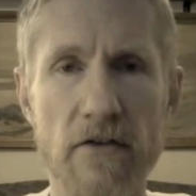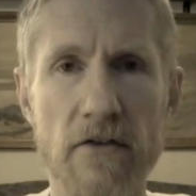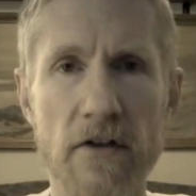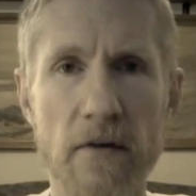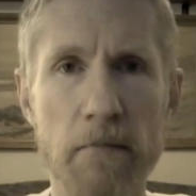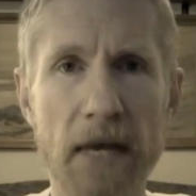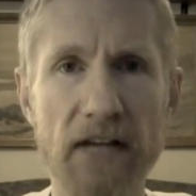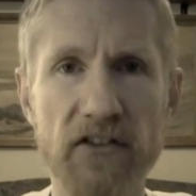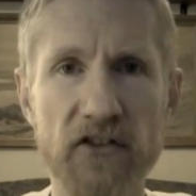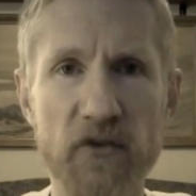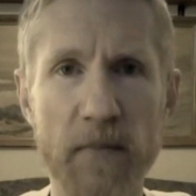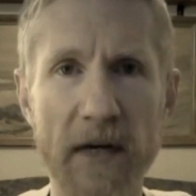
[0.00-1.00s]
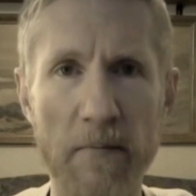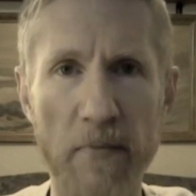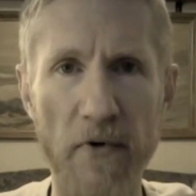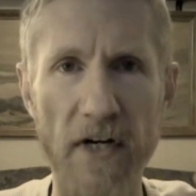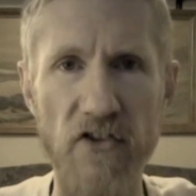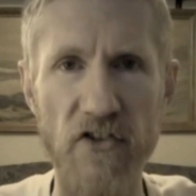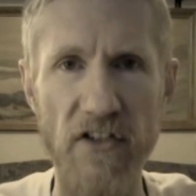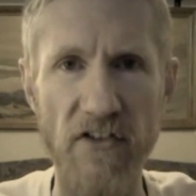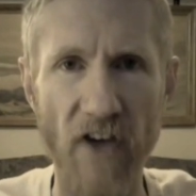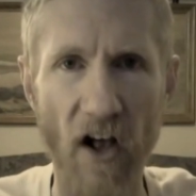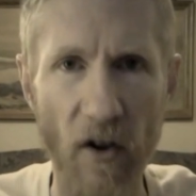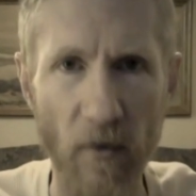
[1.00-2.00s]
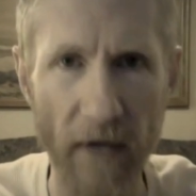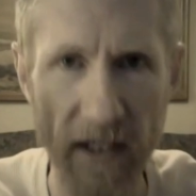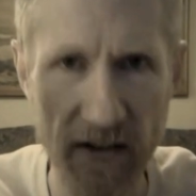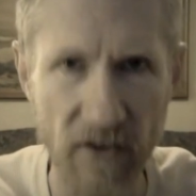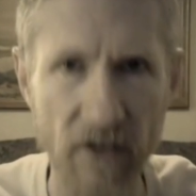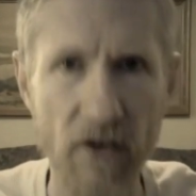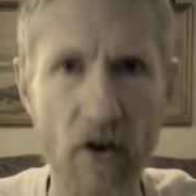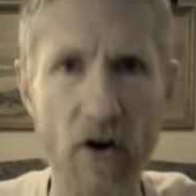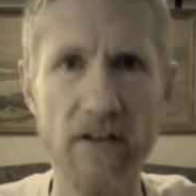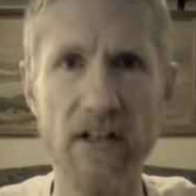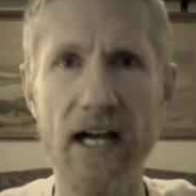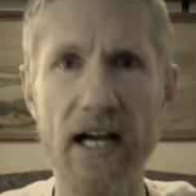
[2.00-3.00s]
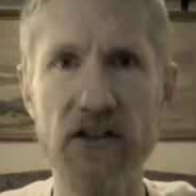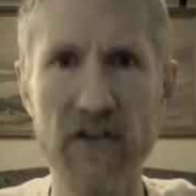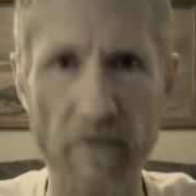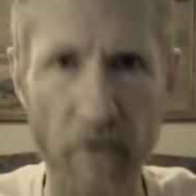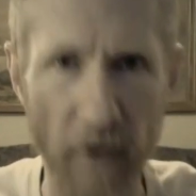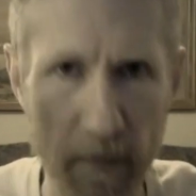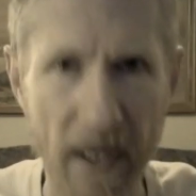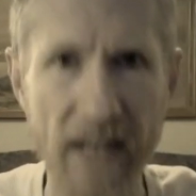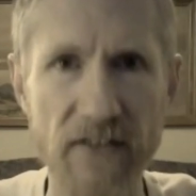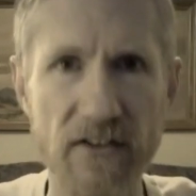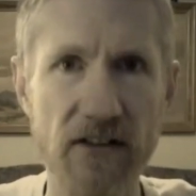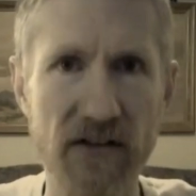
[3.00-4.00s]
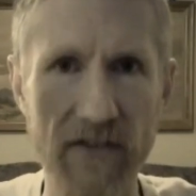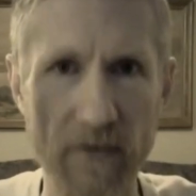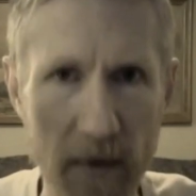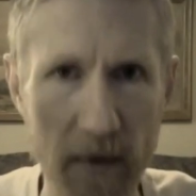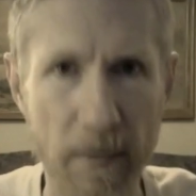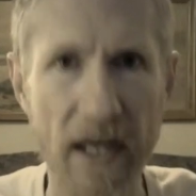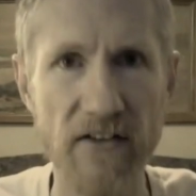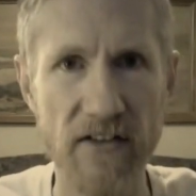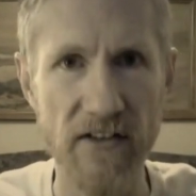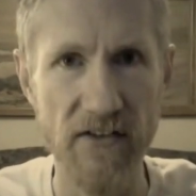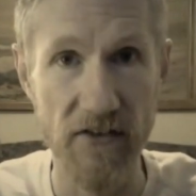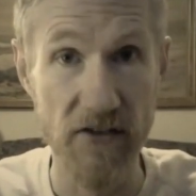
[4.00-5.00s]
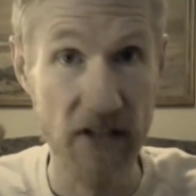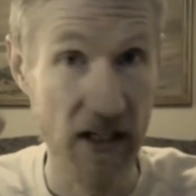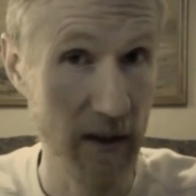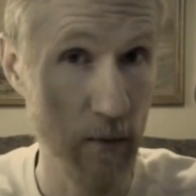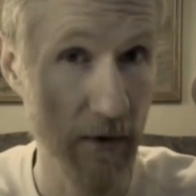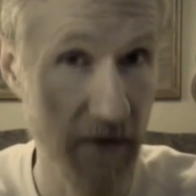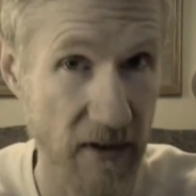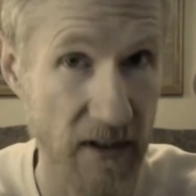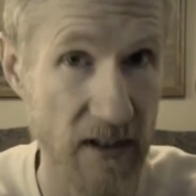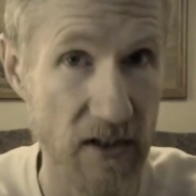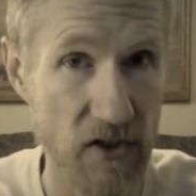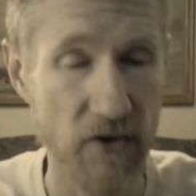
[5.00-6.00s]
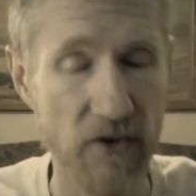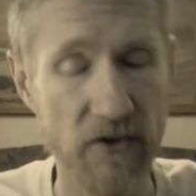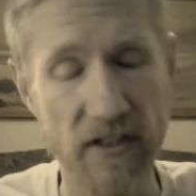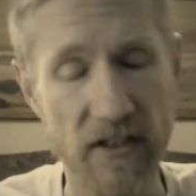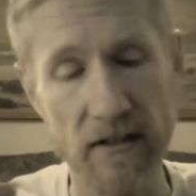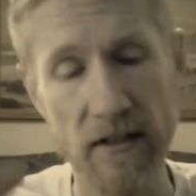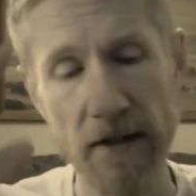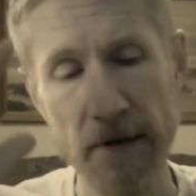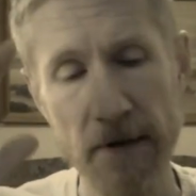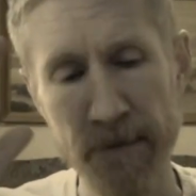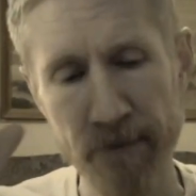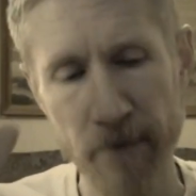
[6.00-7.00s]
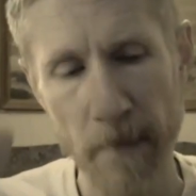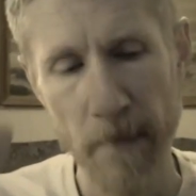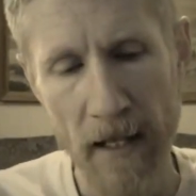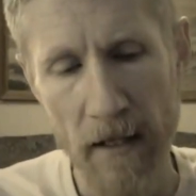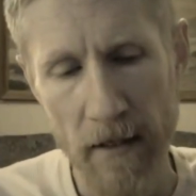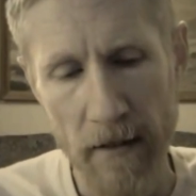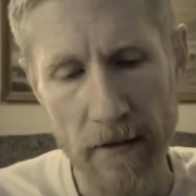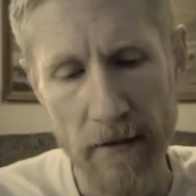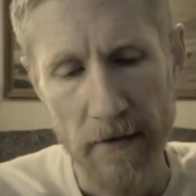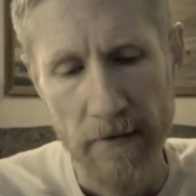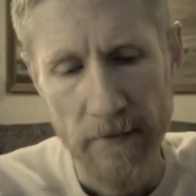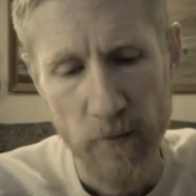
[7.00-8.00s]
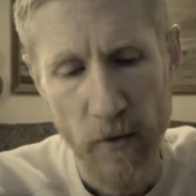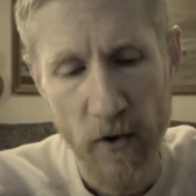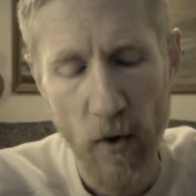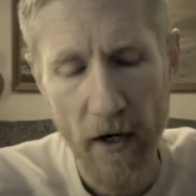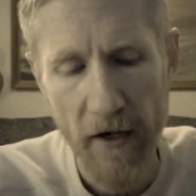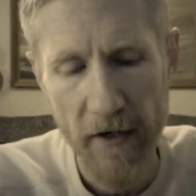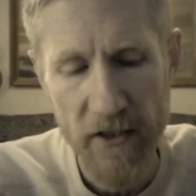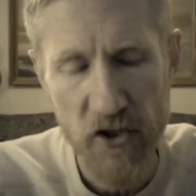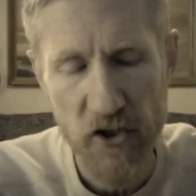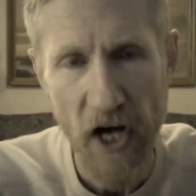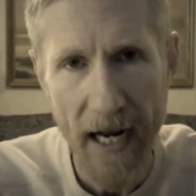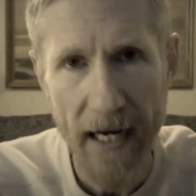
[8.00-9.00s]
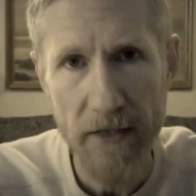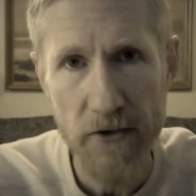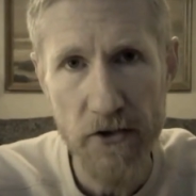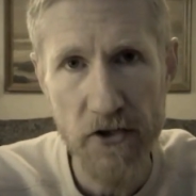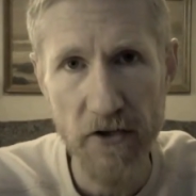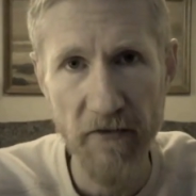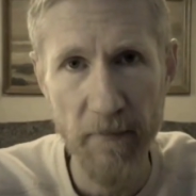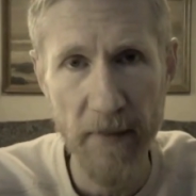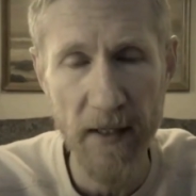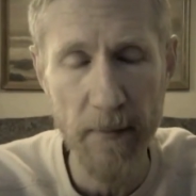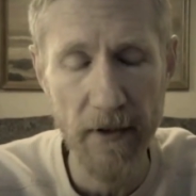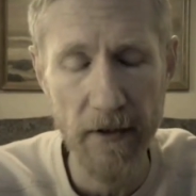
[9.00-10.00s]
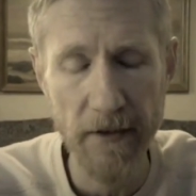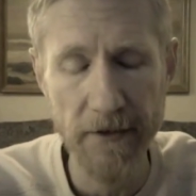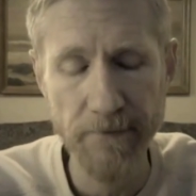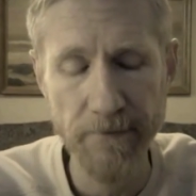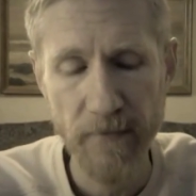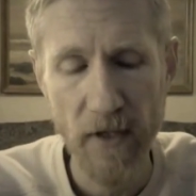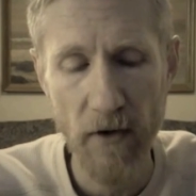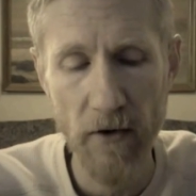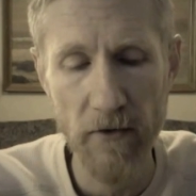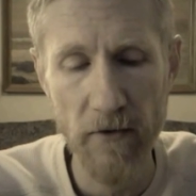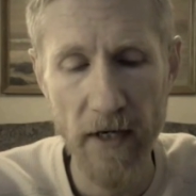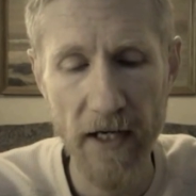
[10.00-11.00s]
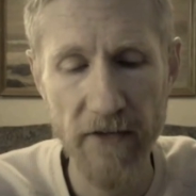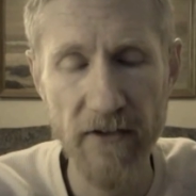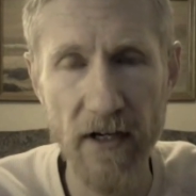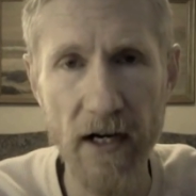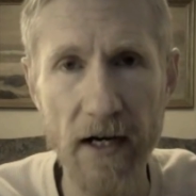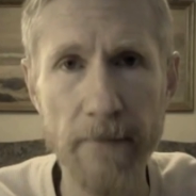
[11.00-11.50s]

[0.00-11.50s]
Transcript: the message being preached is always along the lines of repentance and dealing with sin issues and requiring change of people and all the rest,